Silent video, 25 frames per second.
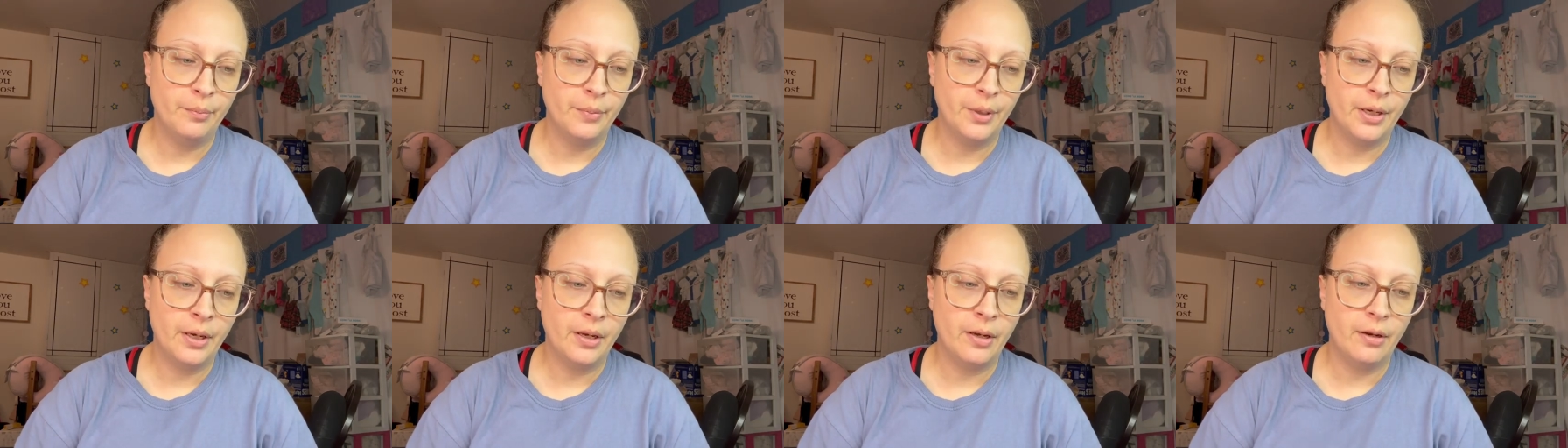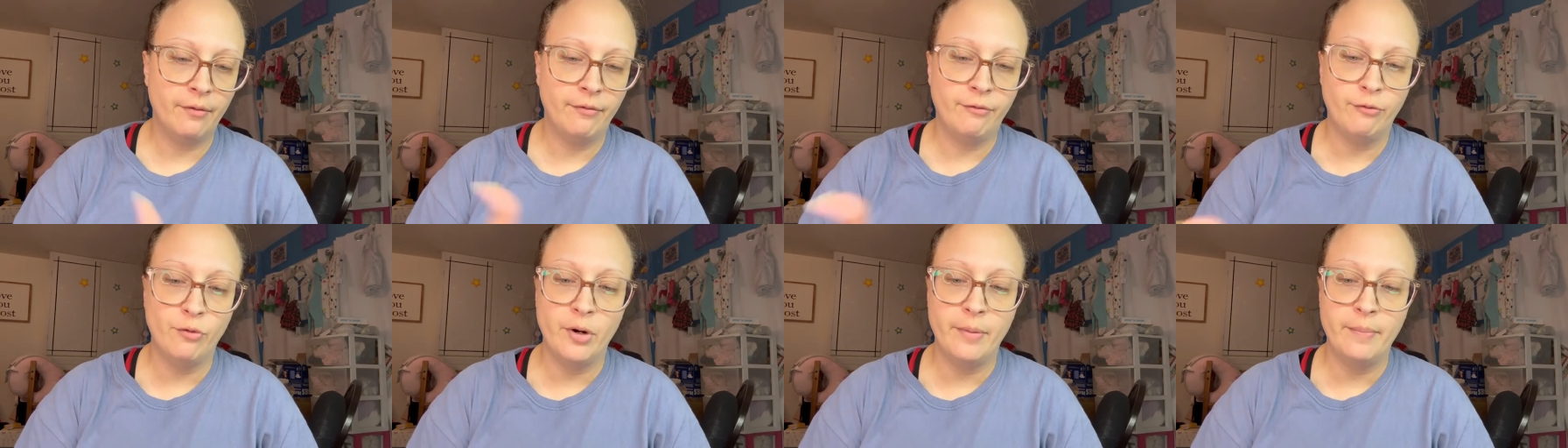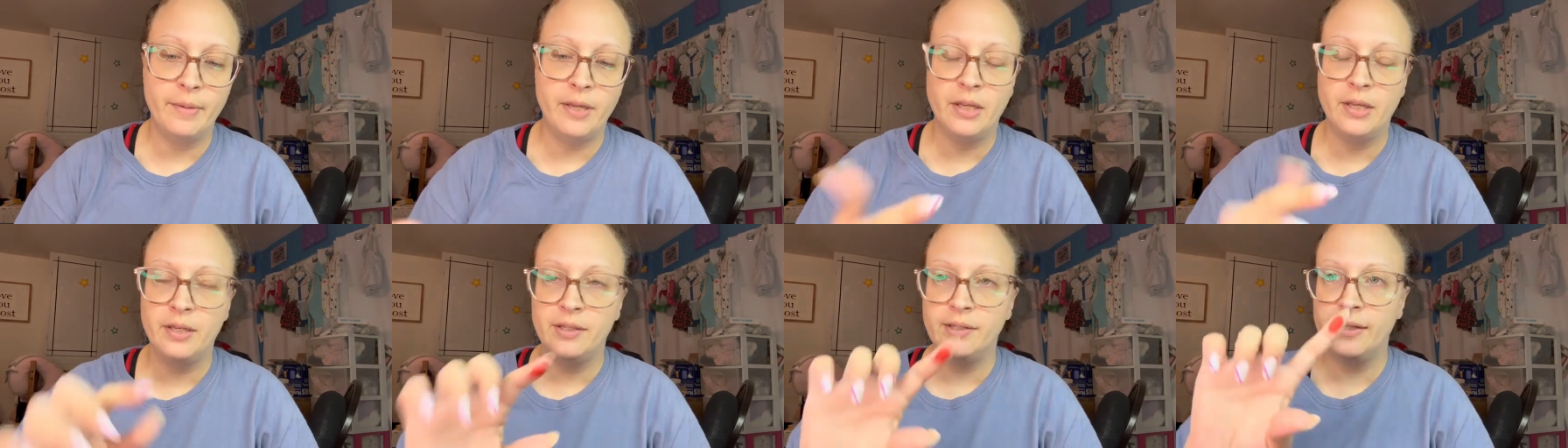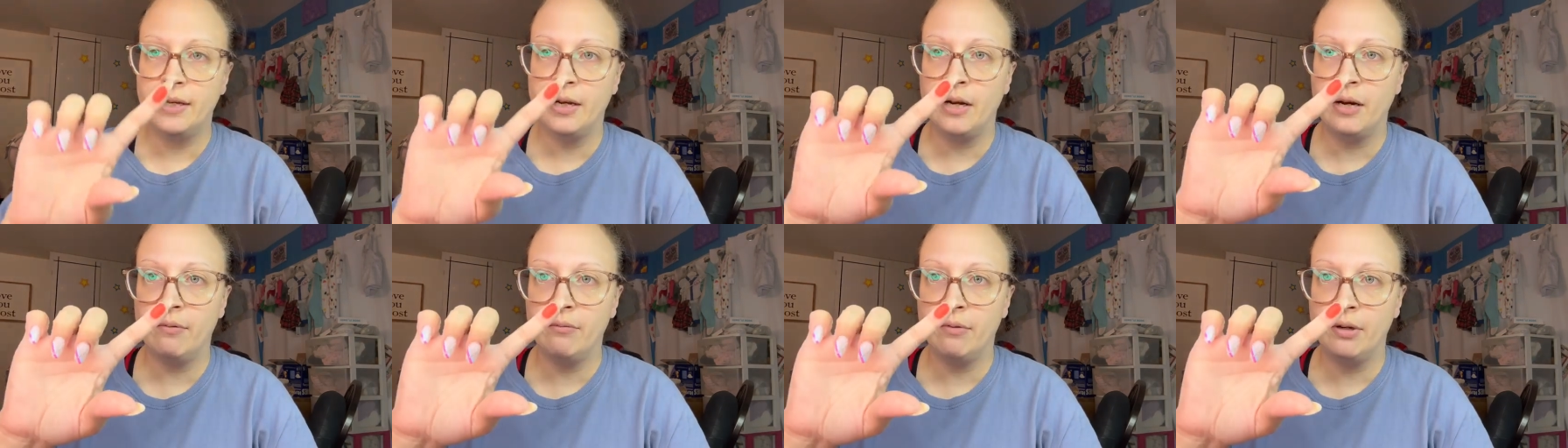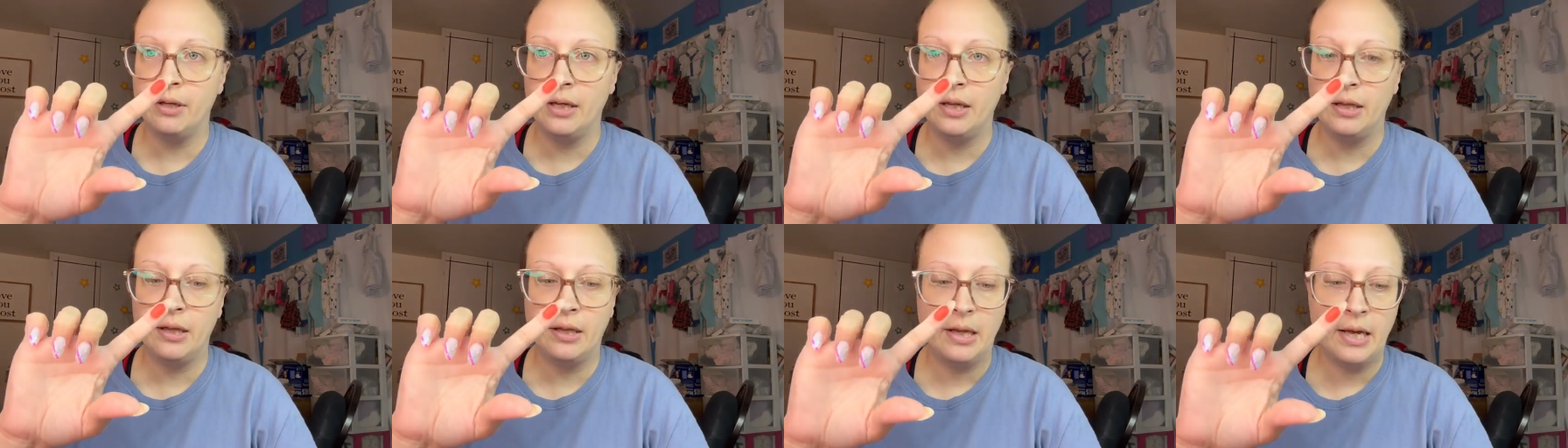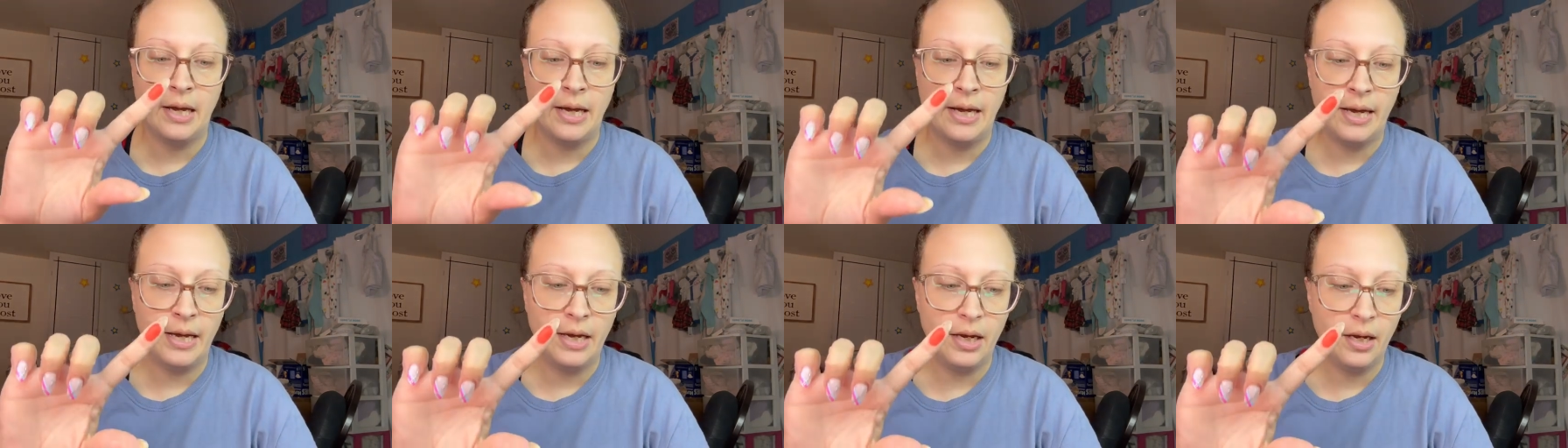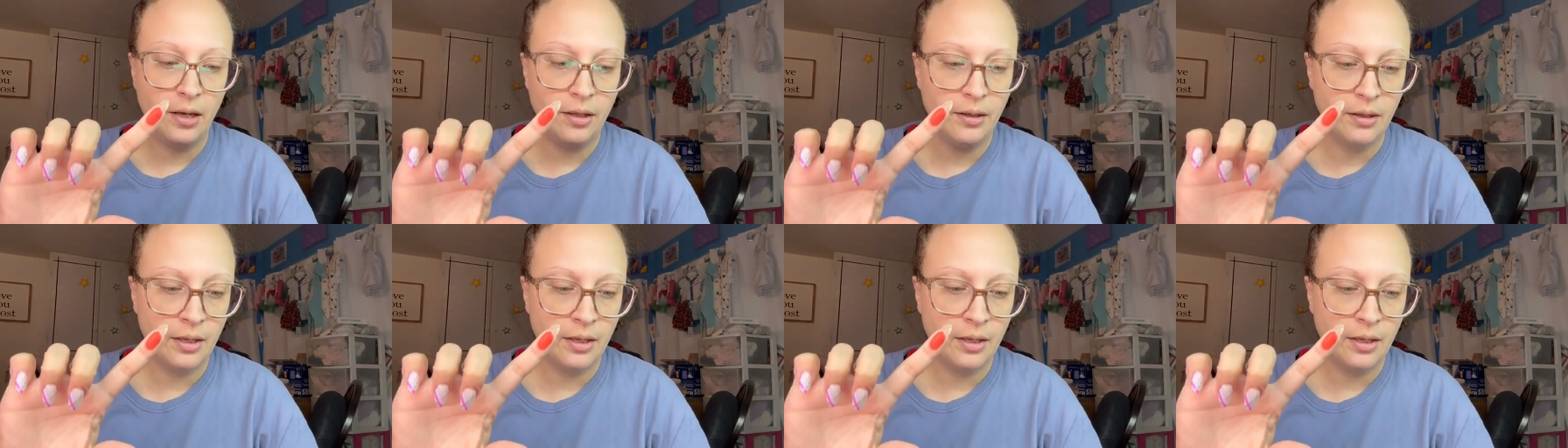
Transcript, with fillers: uh, formulas that I really like.